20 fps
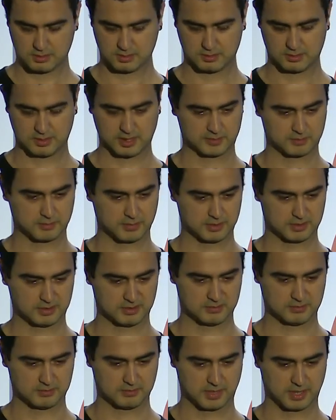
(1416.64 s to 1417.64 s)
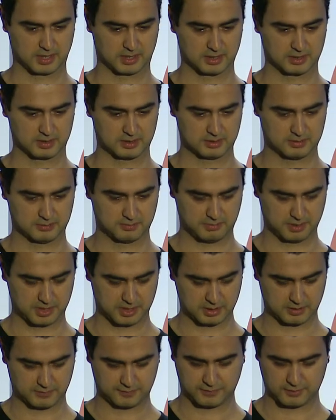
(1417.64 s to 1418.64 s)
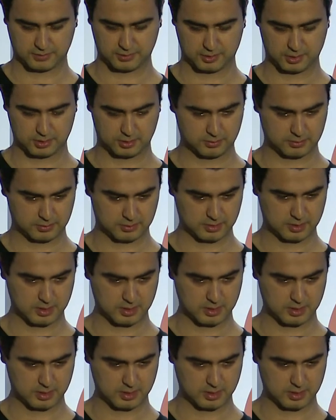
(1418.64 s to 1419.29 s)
let me make it bigger for you.